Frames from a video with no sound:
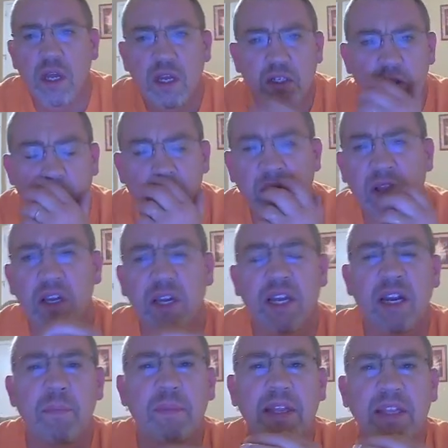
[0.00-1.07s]
So I'm looking
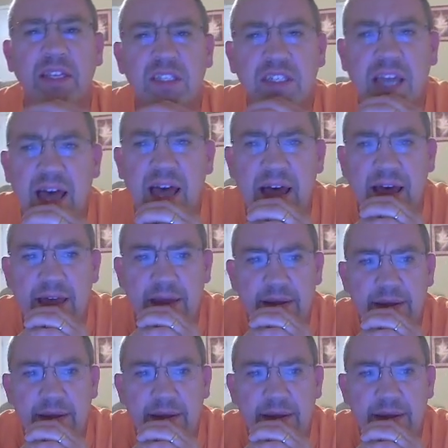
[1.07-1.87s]
up at the sky